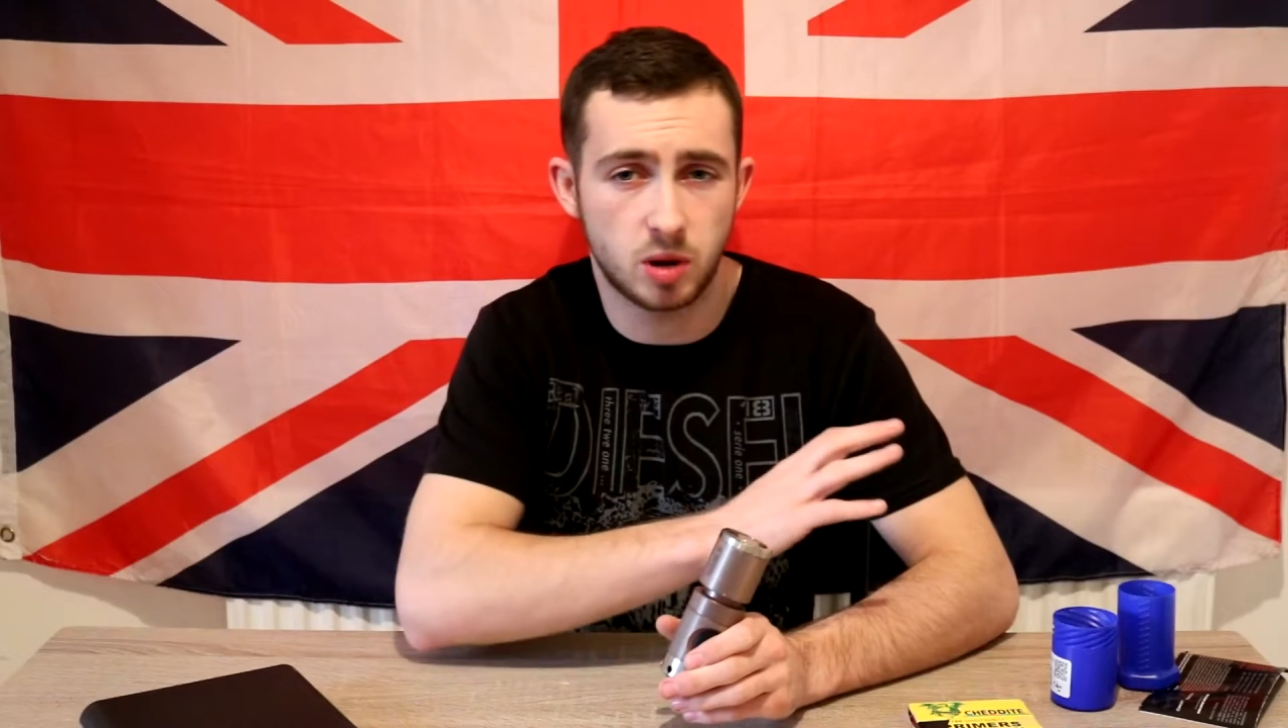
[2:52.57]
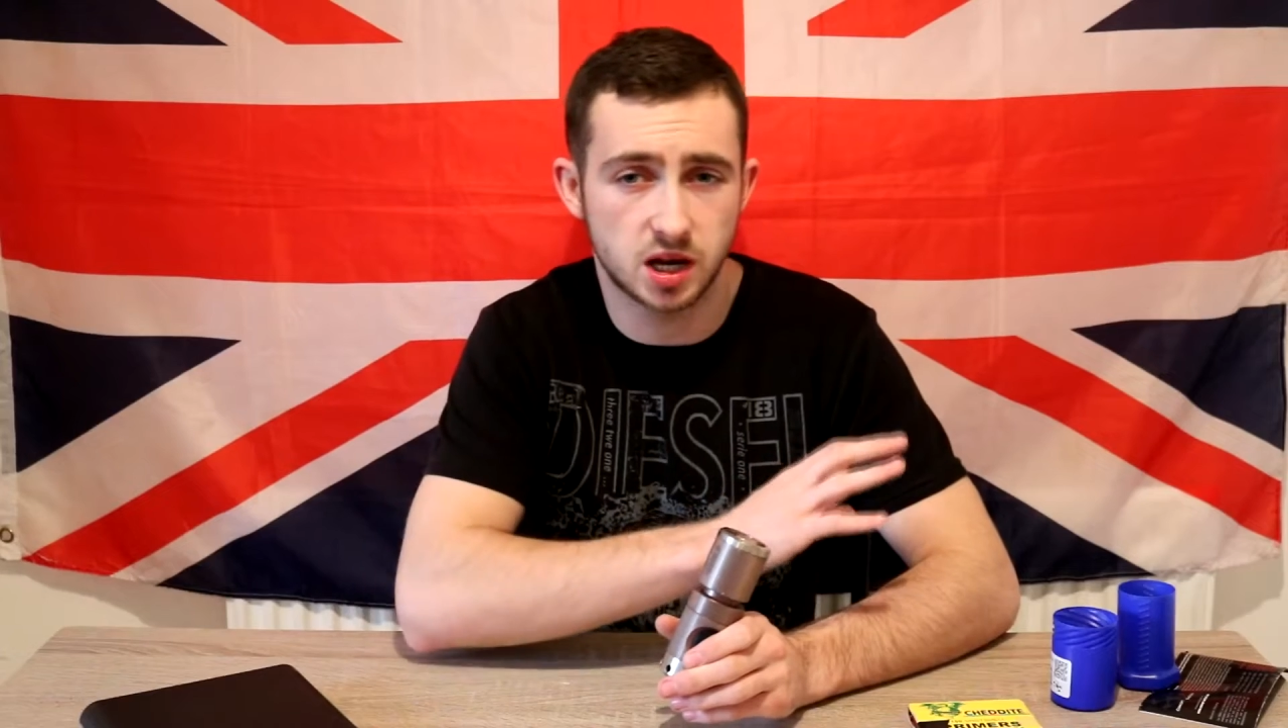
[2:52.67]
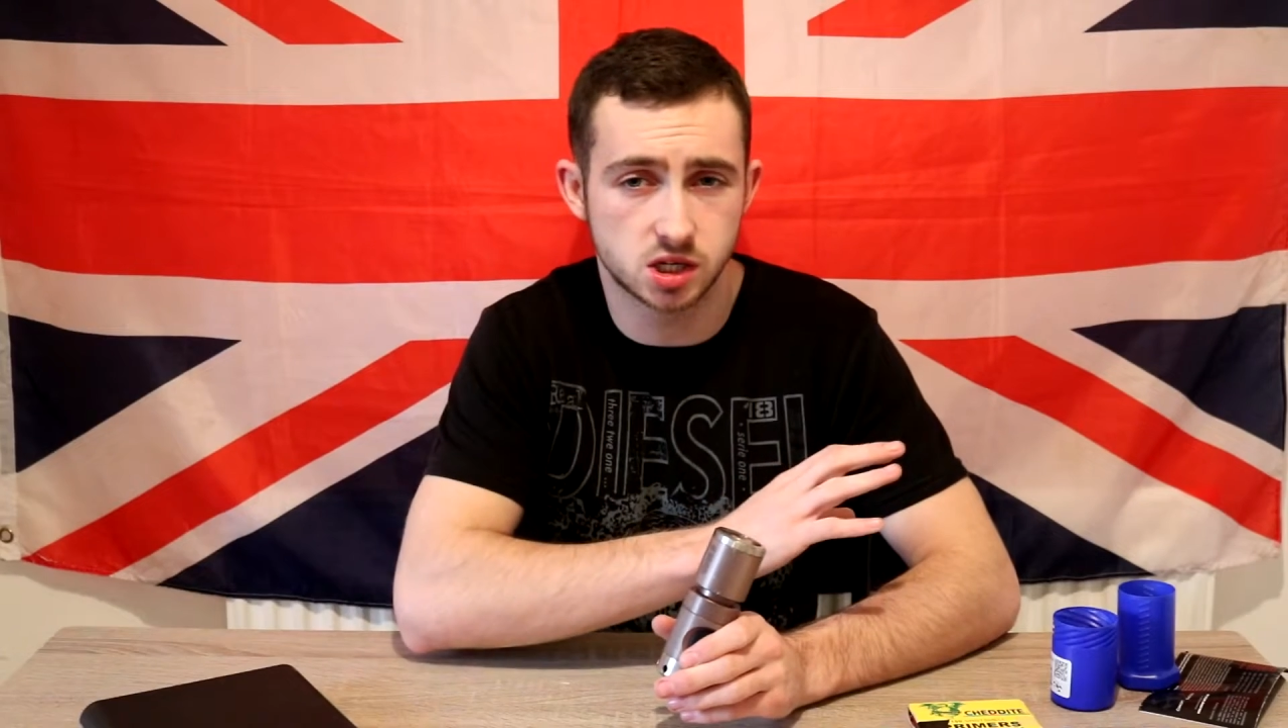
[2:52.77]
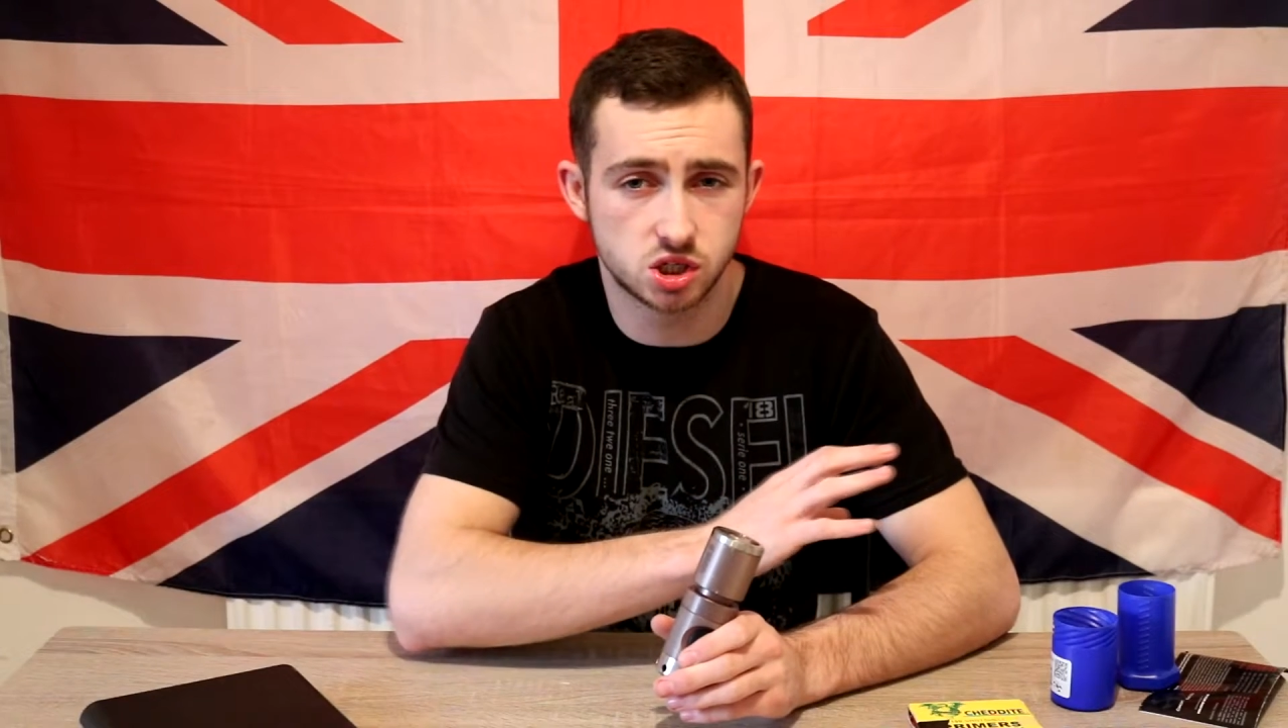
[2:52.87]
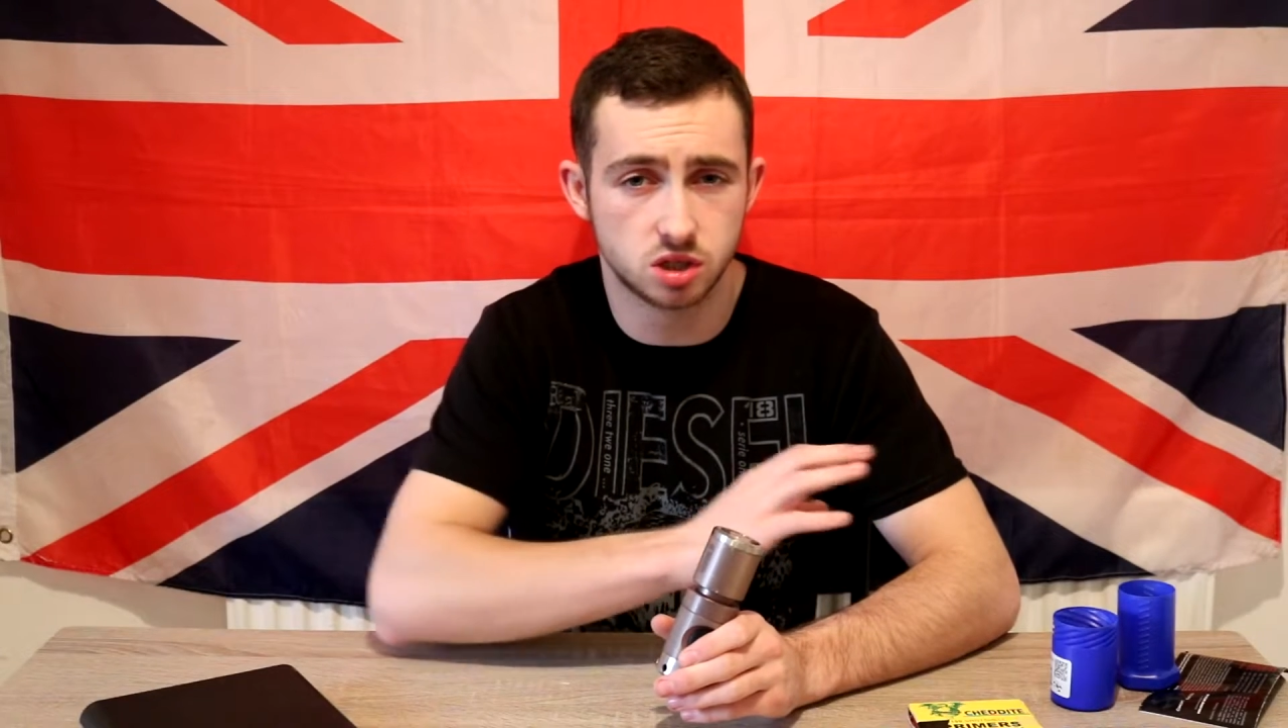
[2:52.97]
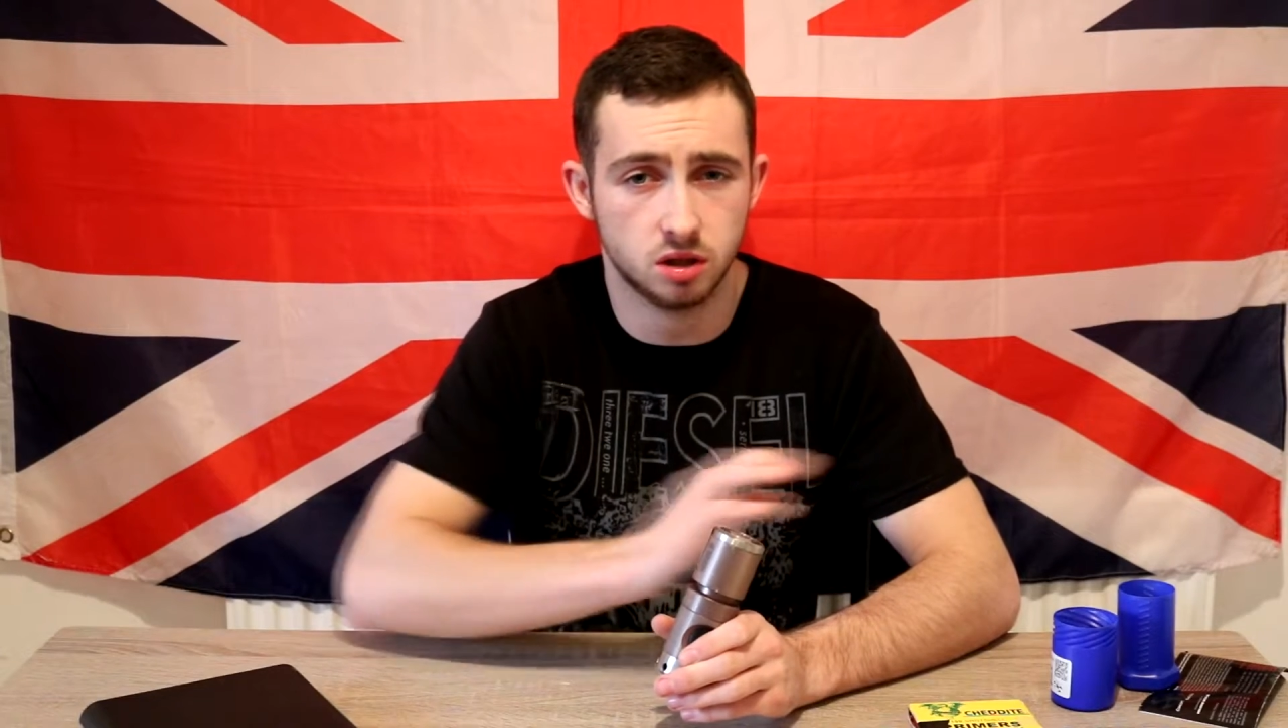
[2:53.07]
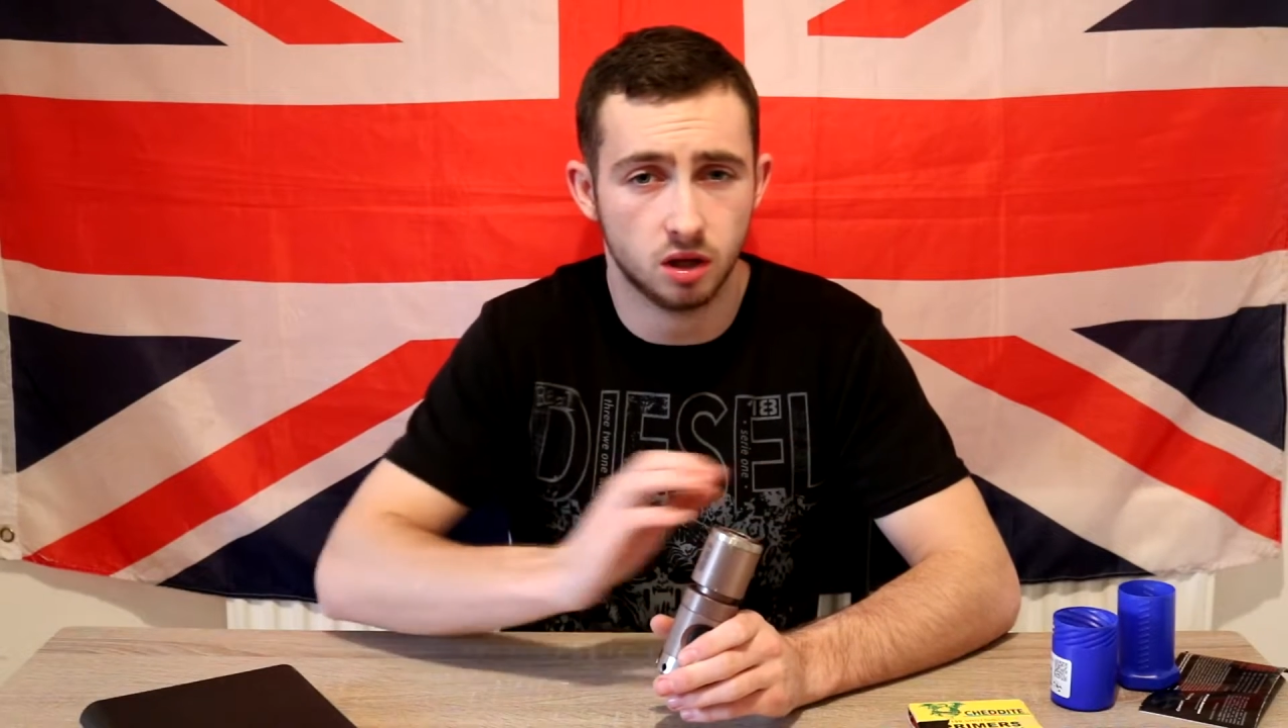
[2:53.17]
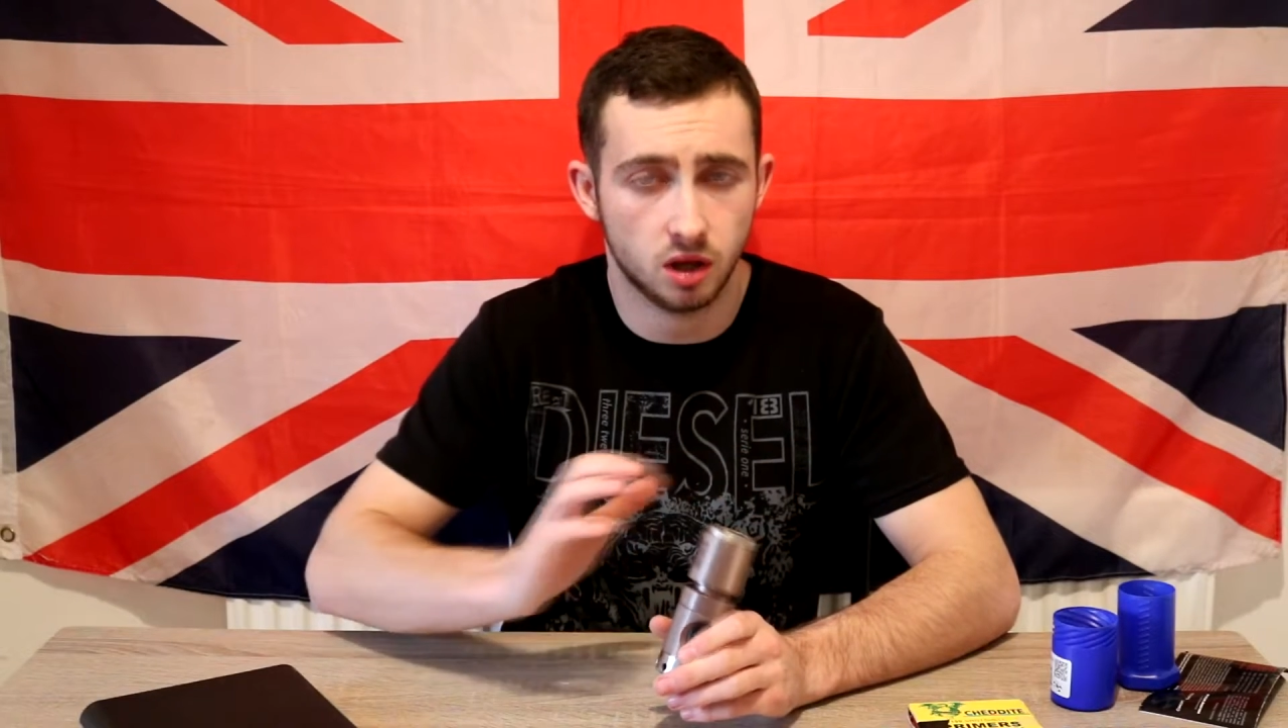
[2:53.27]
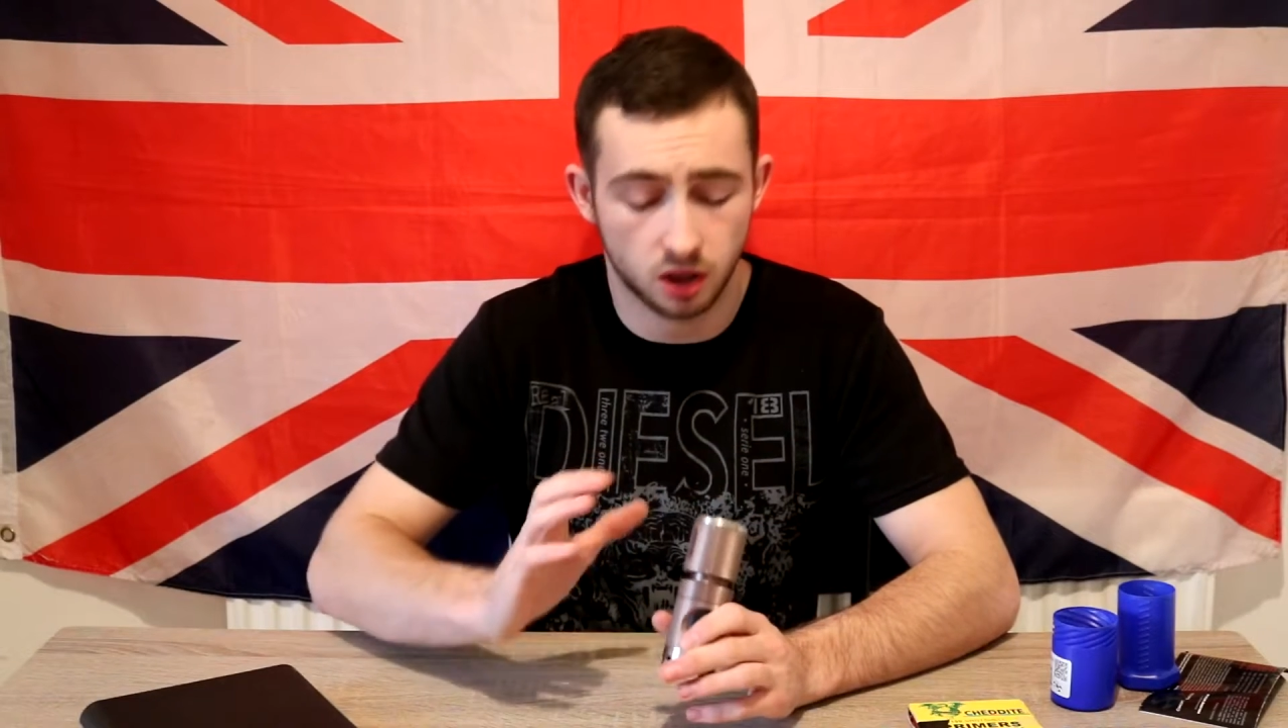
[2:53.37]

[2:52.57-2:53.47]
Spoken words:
packaging,